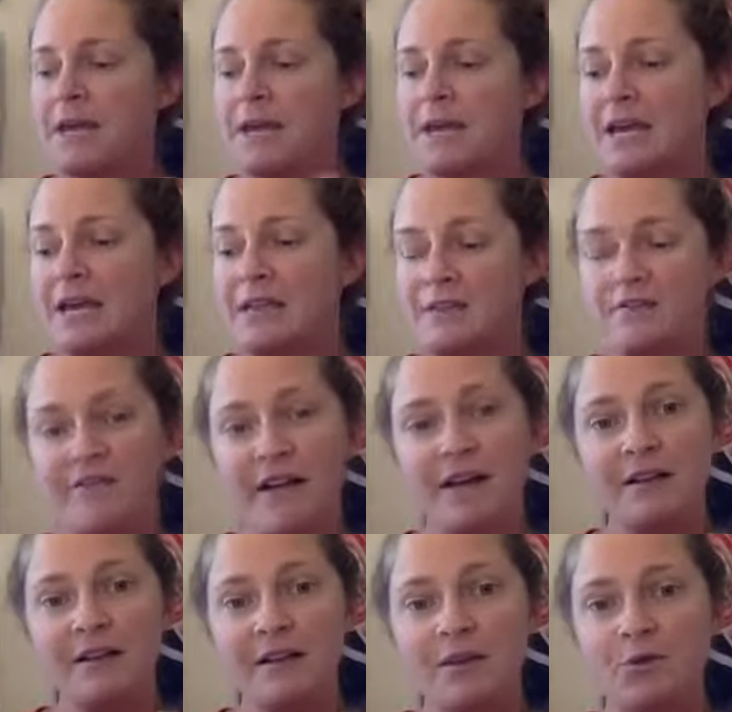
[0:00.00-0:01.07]
And then
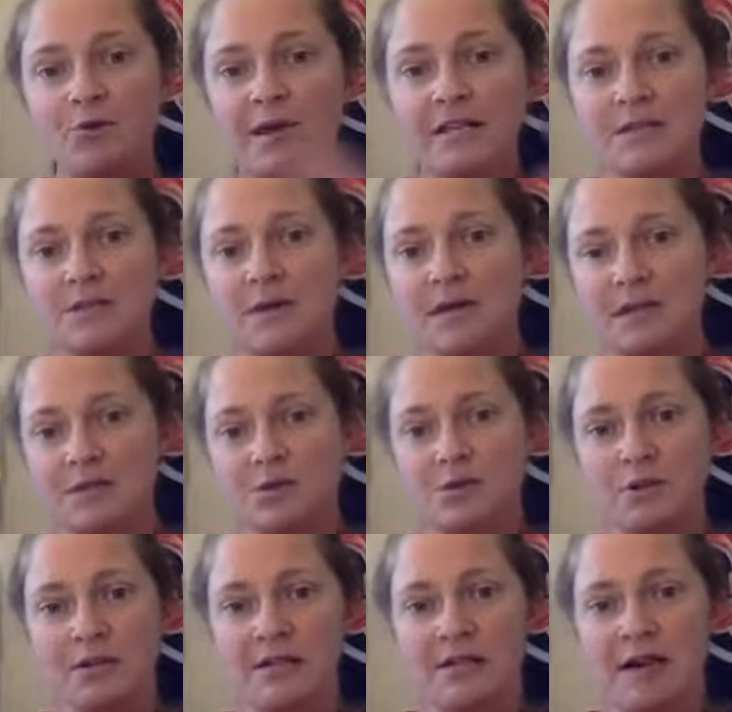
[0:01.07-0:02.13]
finally, race week is
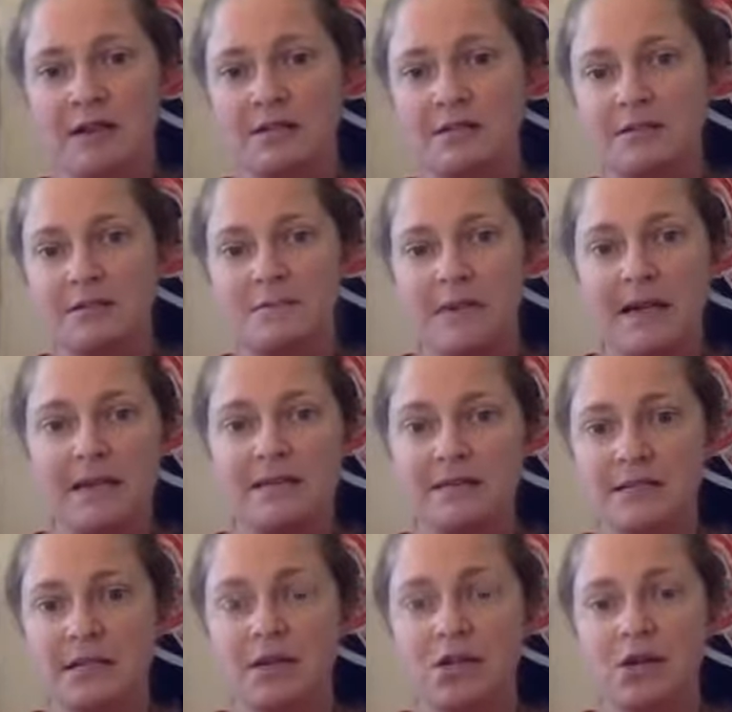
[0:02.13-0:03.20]
really that space
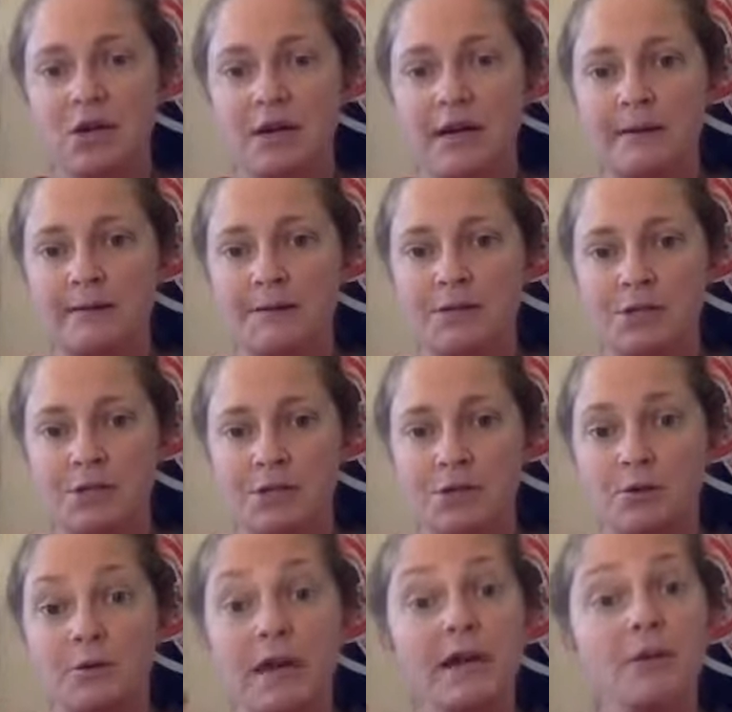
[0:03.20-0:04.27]
that you're able
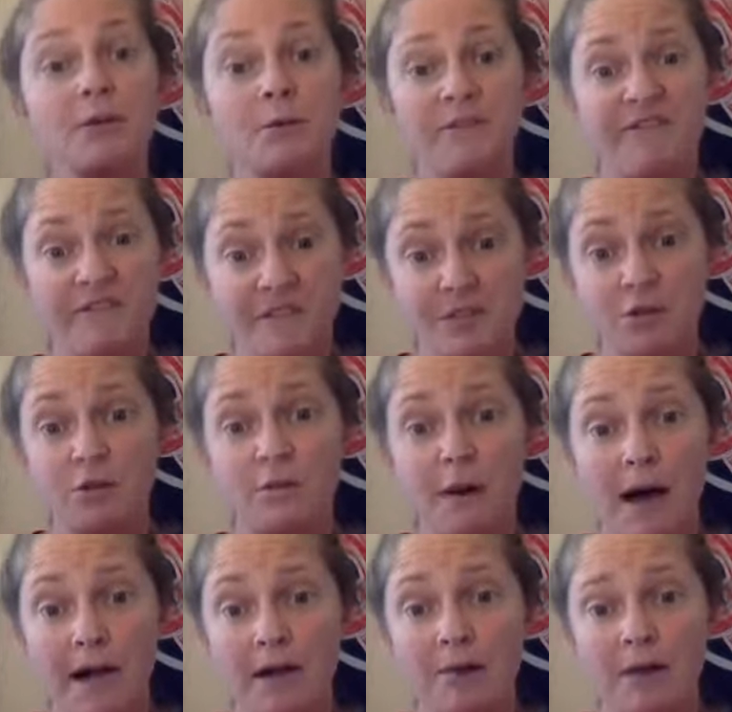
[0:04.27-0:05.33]
to let your physical
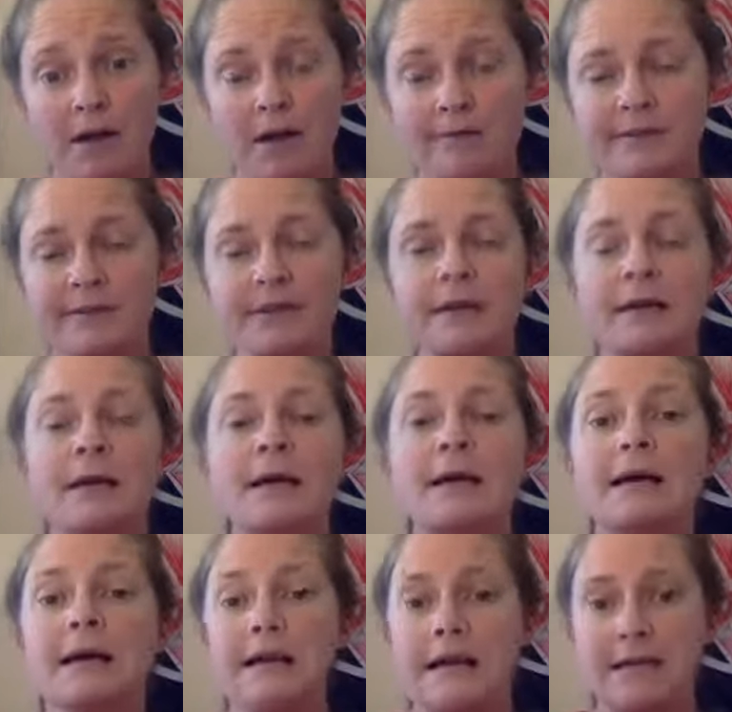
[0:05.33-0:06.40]
body recover
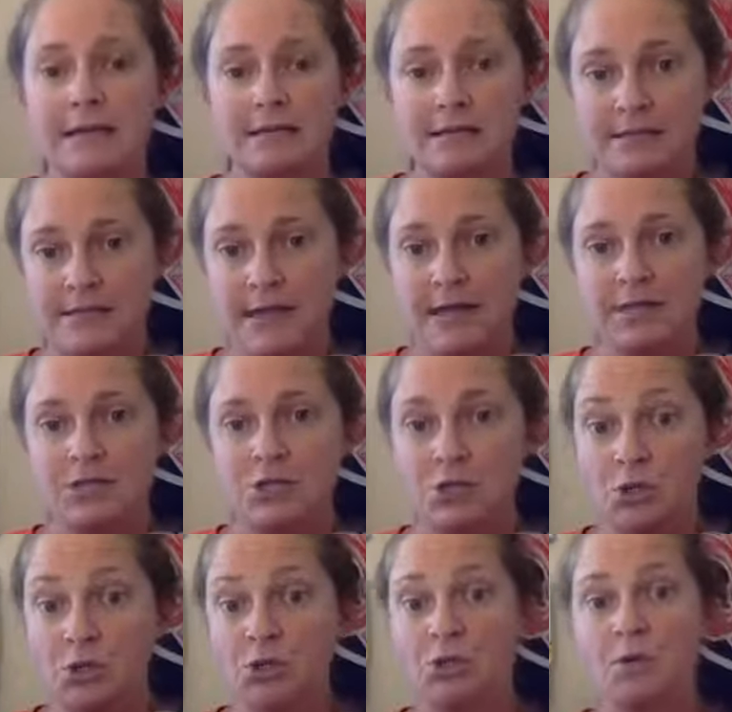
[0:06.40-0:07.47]
and instead
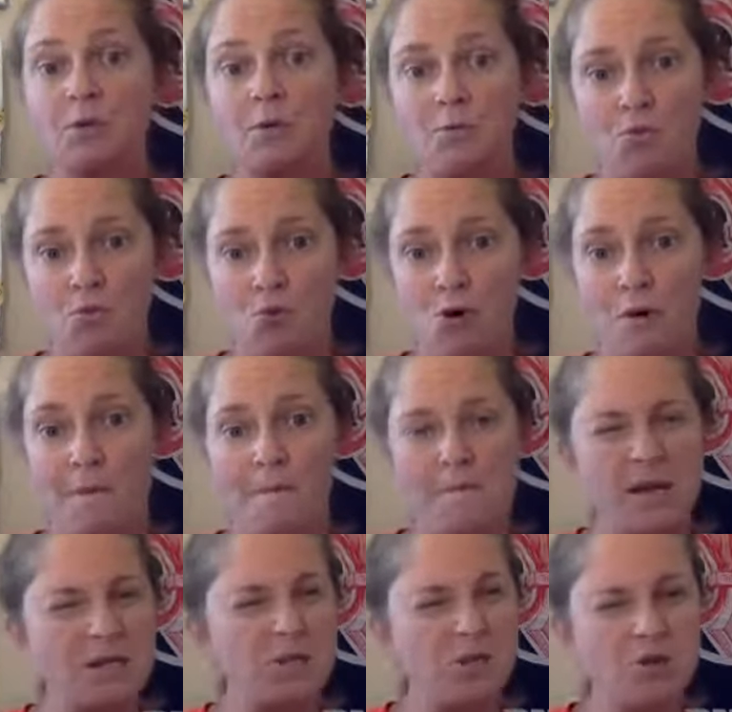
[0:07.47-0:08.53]
do more
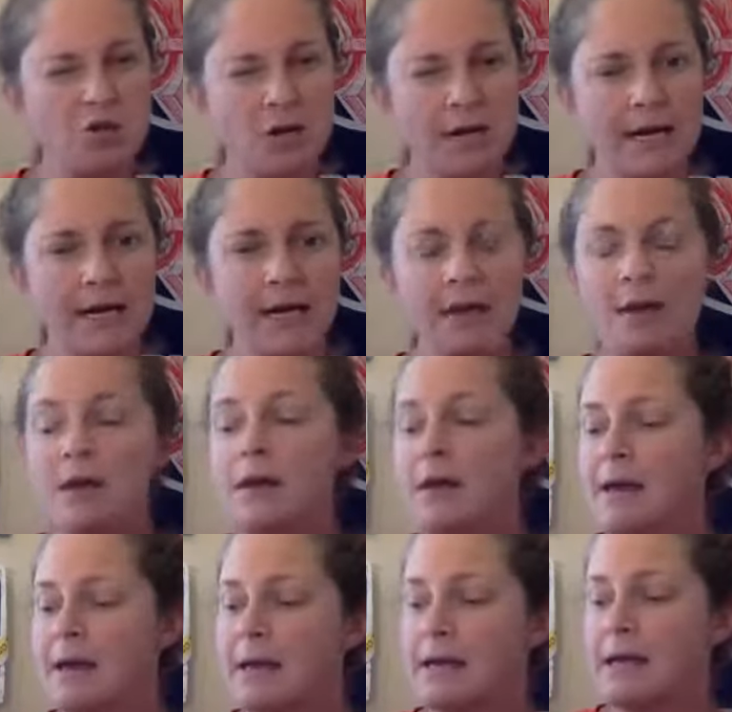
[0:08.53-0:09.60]
mental training
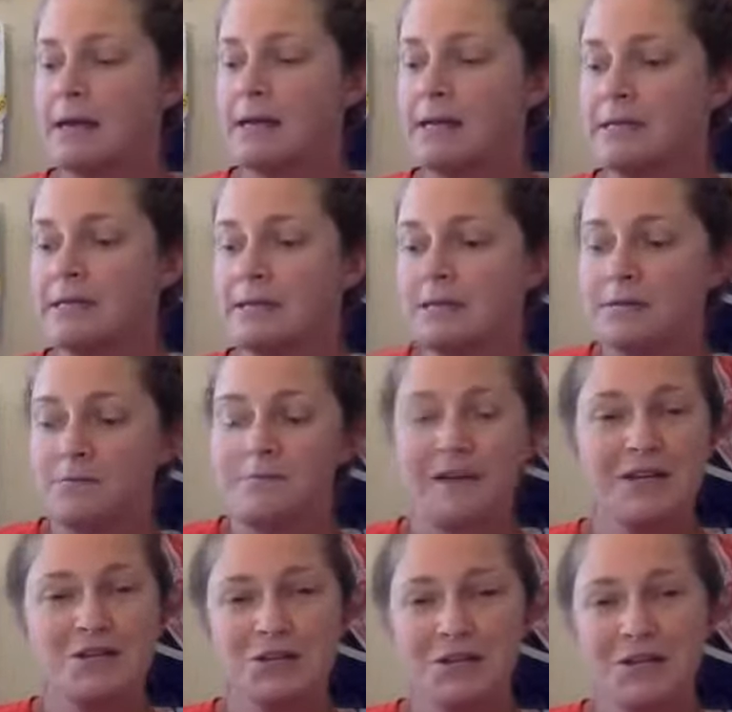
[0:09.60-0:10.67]
and
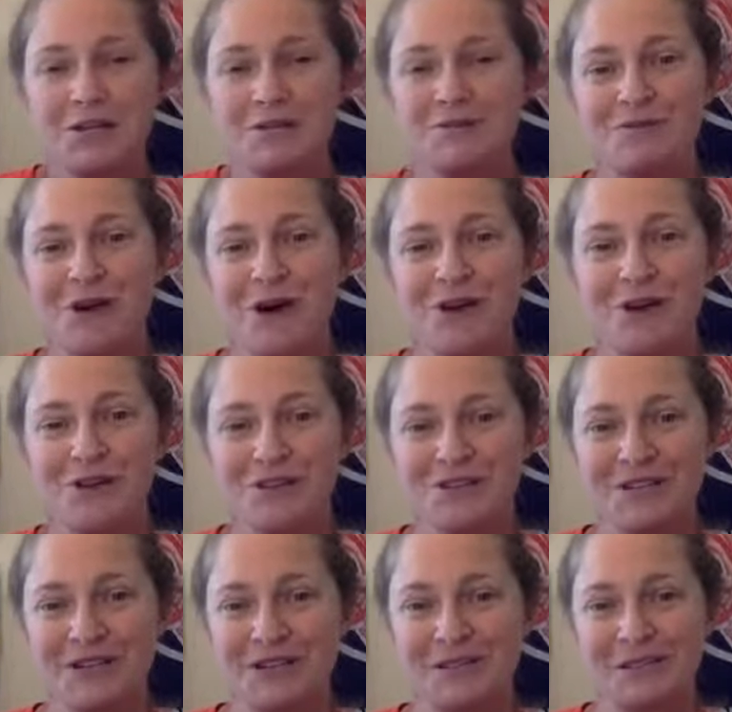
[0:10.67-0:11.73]
make sure that you've got all your
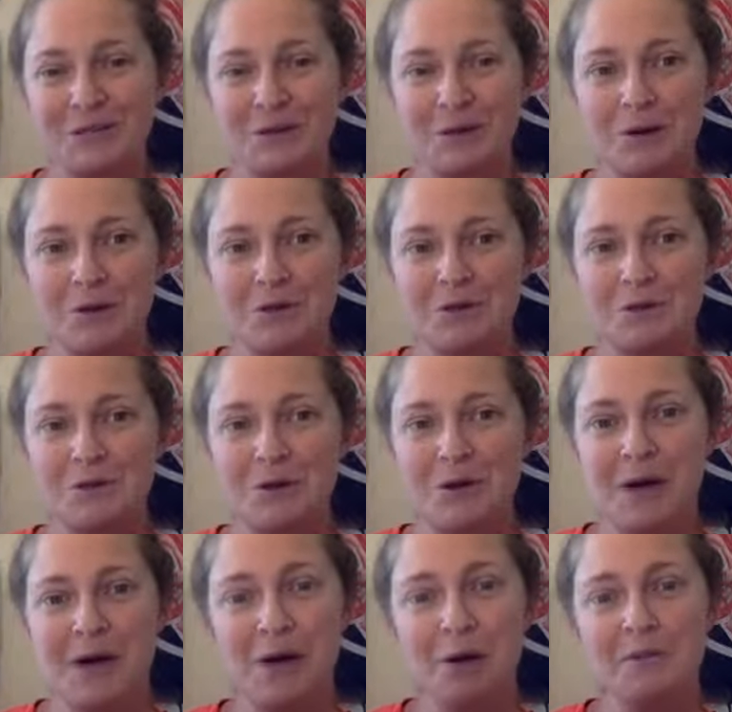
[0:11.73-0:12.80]
ducks in a row. So
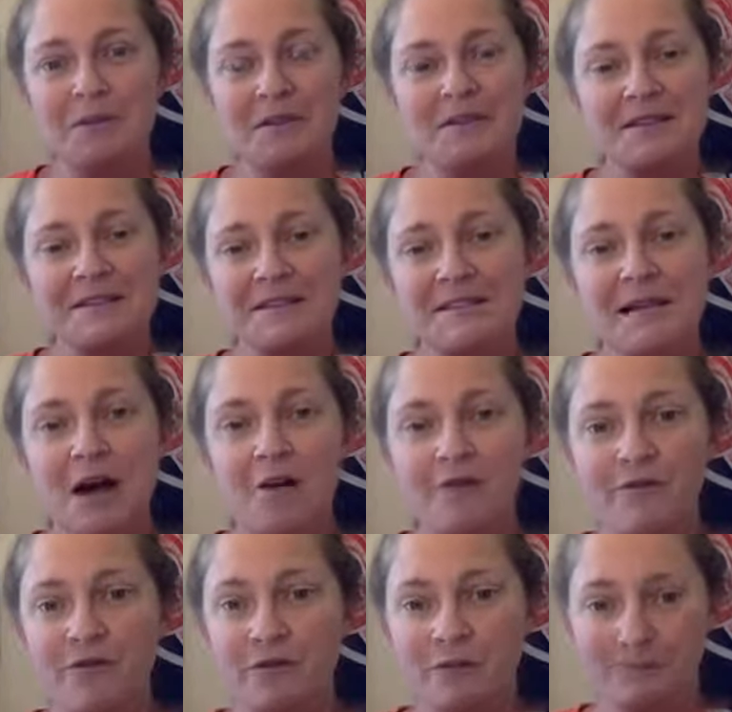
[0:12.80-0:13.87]
I hope that this is
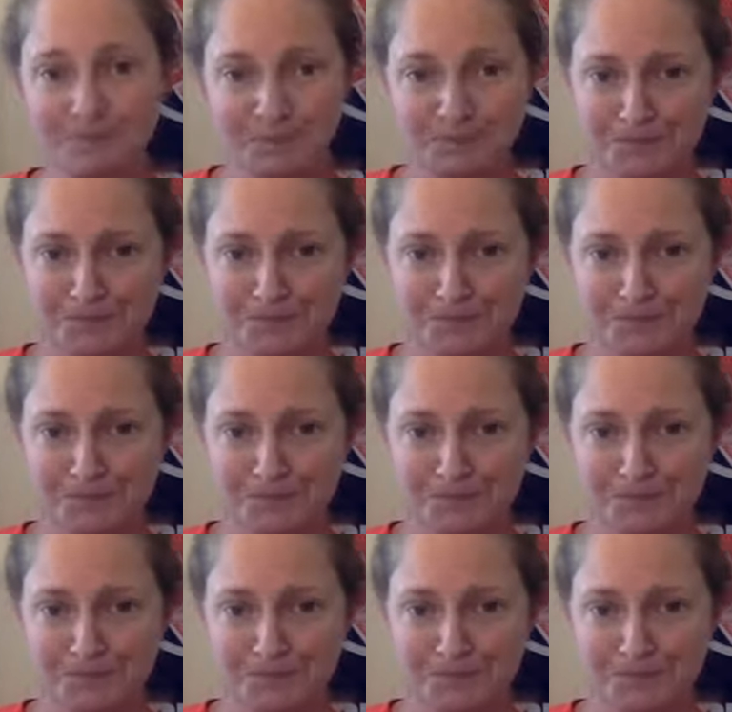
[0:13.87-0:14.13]
helpful.